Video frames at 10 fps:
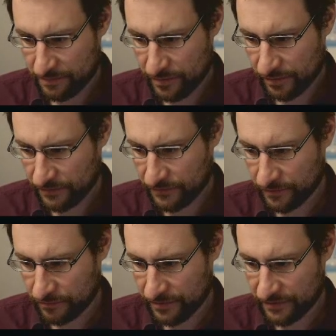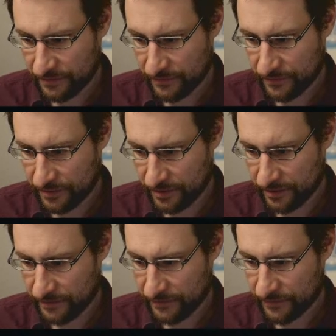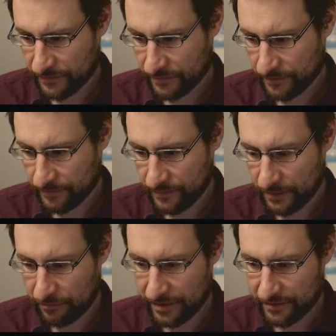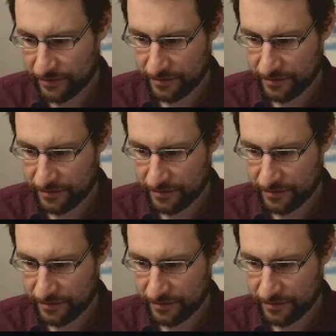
built for RISC-V. Oh wait,